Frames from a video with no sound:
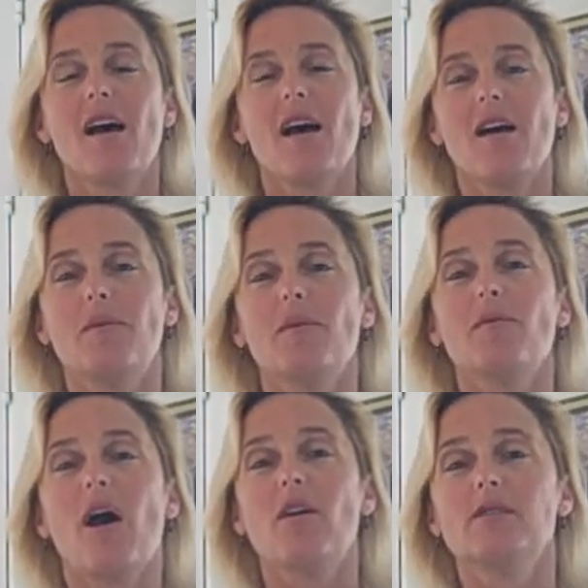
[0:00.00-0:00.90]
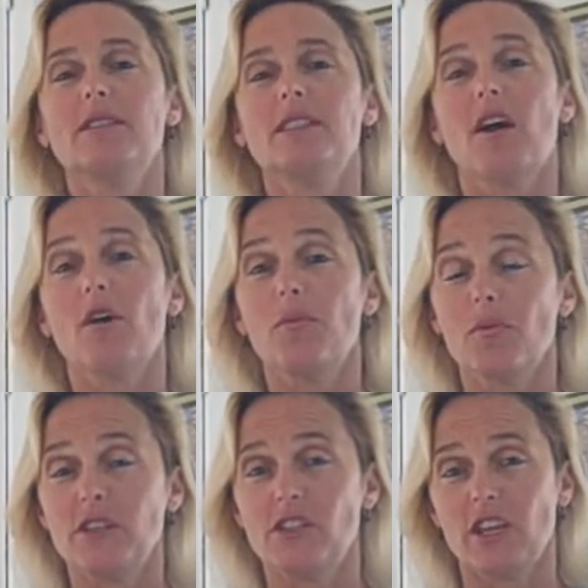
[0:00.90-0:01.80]
Um, houses are
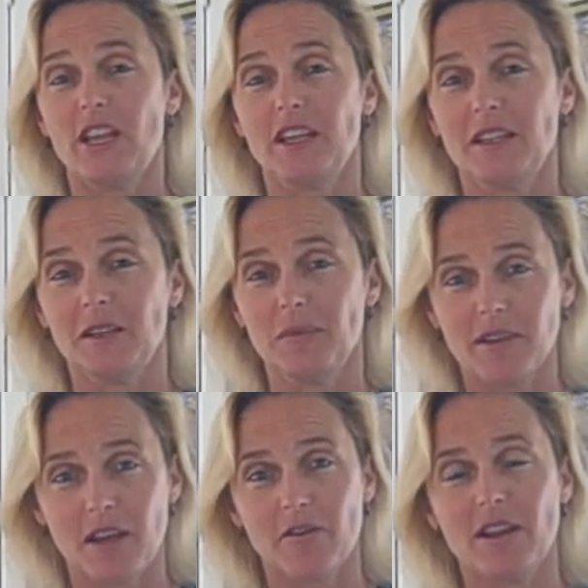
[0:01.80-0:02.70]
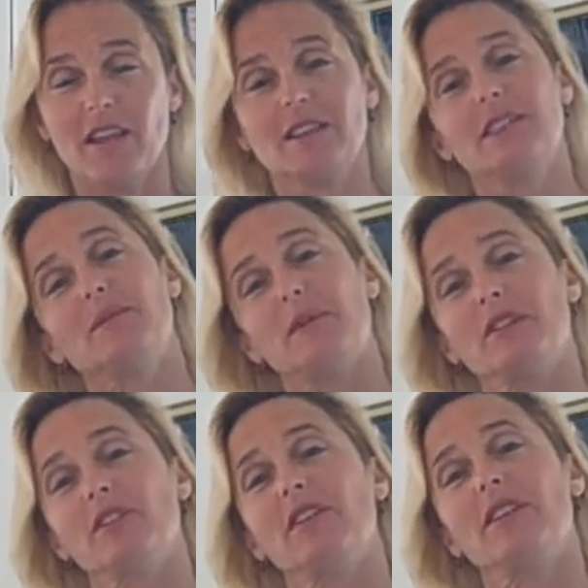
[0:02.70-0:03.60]
appreciating a little bit nowadays,
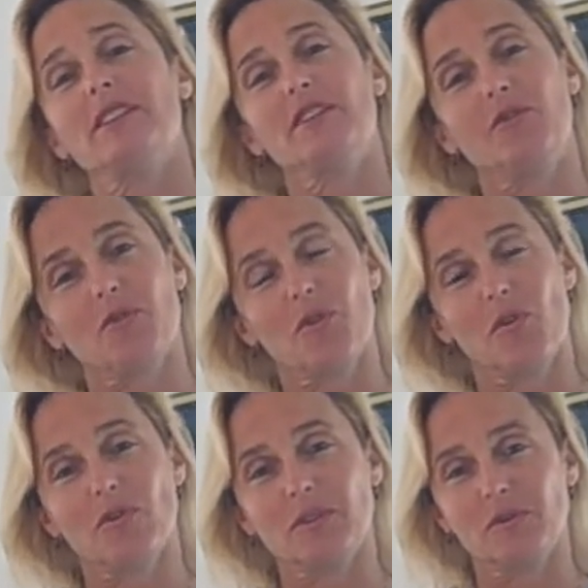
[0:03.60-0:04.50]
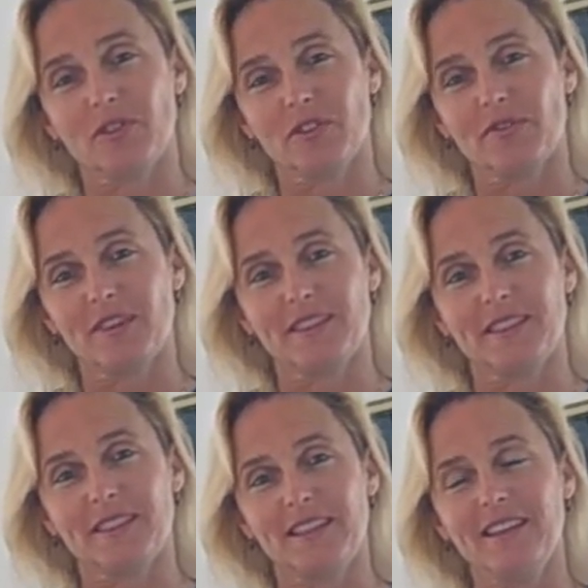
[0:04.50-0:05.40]
especially on the Central Coast, which is fun to
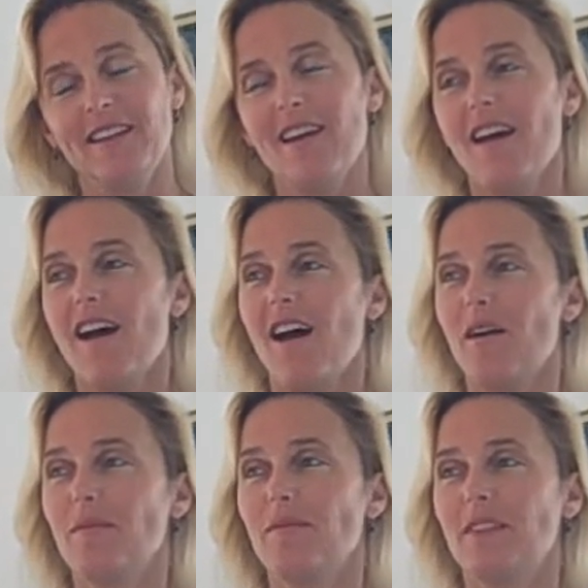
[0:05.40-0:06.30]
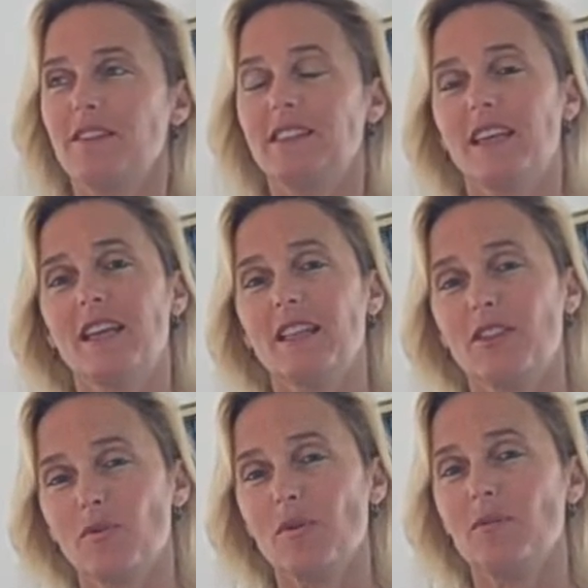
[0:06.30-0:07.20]
see. Um, they're saying
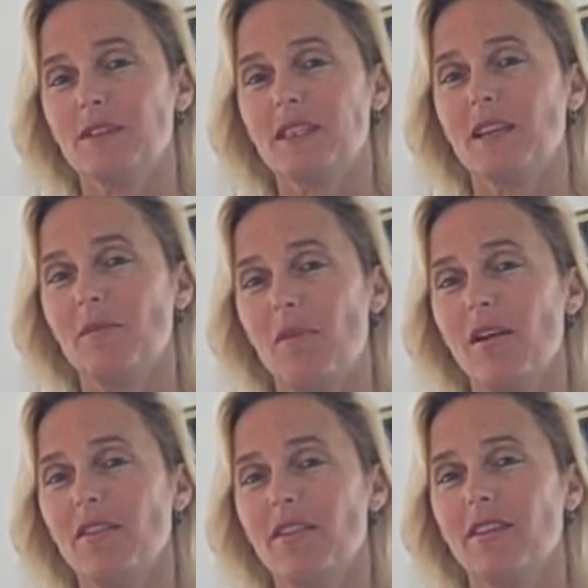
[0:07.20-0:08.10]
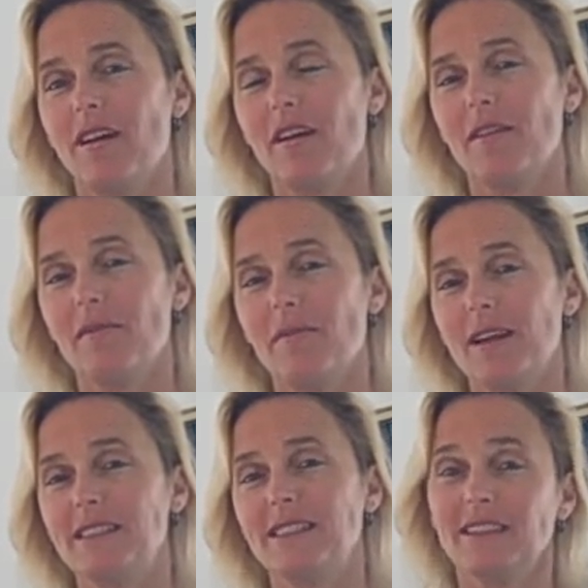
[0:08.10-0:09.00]
at three percent a month. Um,
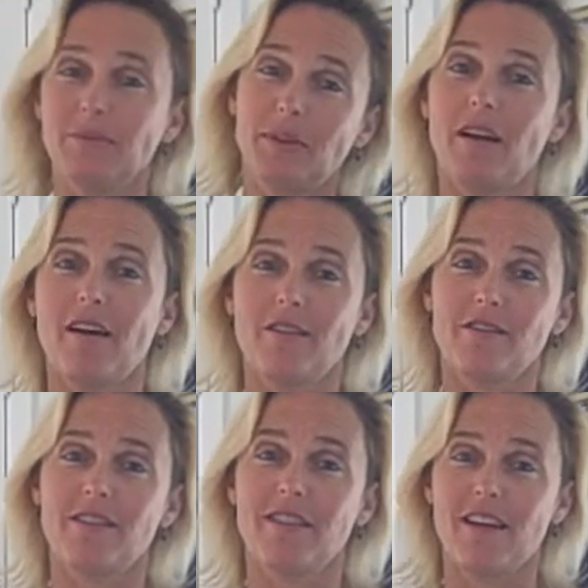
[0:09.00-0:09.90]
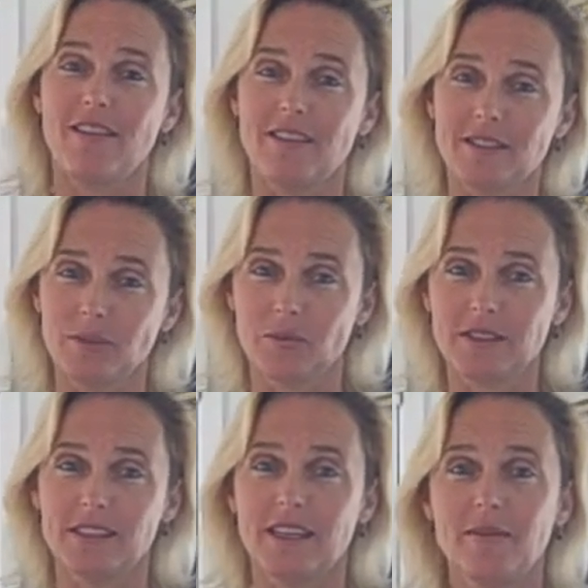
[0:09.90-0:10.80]
I see a little bit higher than that. That's what
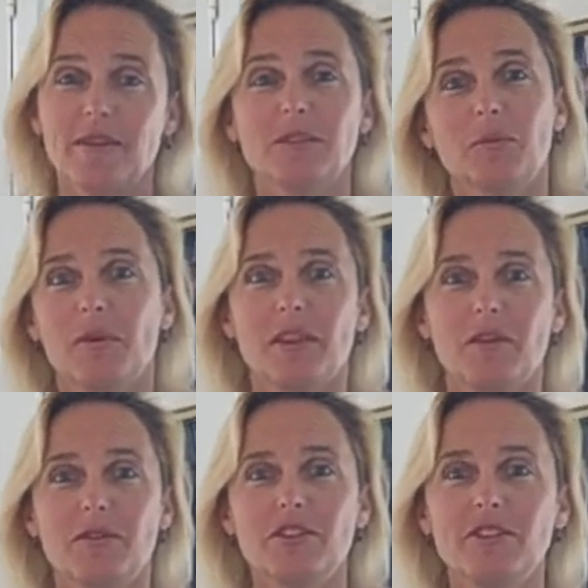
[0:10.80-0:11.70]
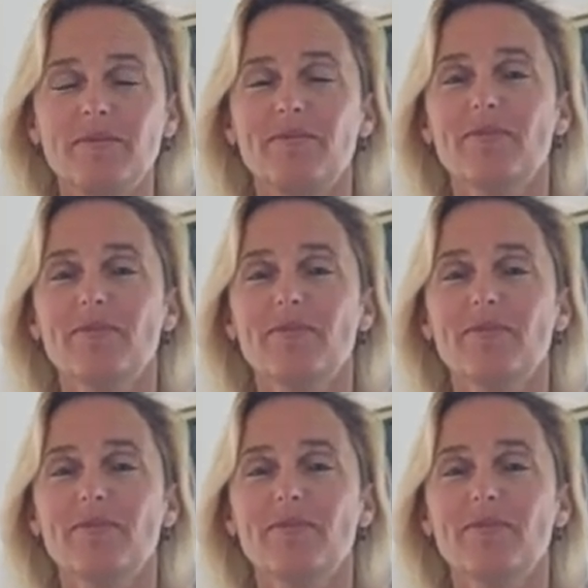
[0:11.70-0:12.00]
we're seeing because we're by the ocean.